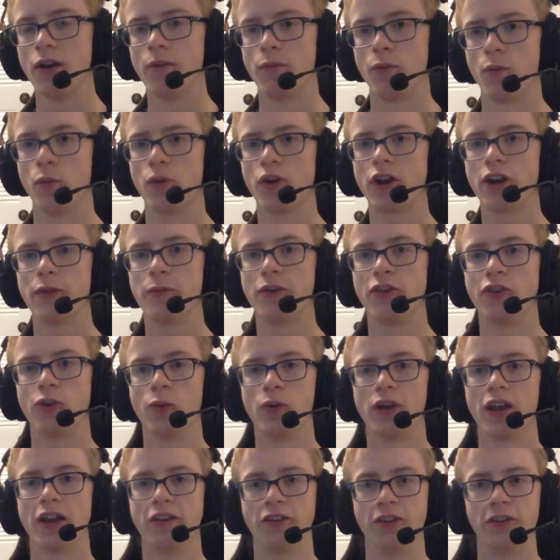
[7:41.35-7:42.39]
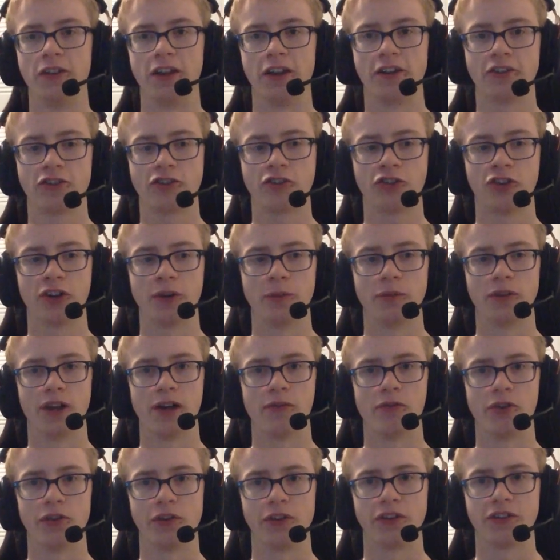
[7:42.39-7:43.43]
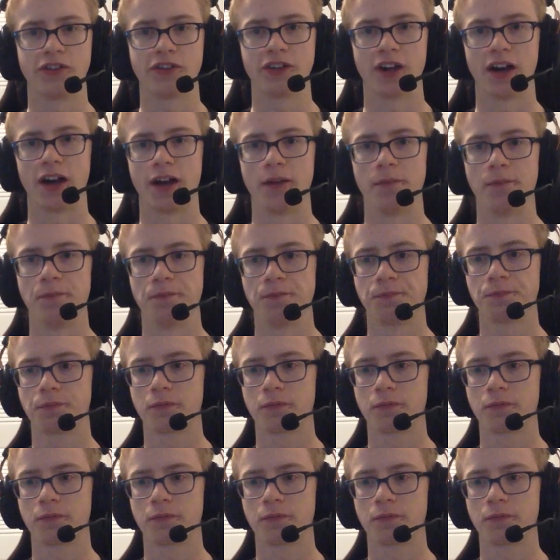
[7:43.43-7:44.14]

But we're going to be doing it to the extreme level this time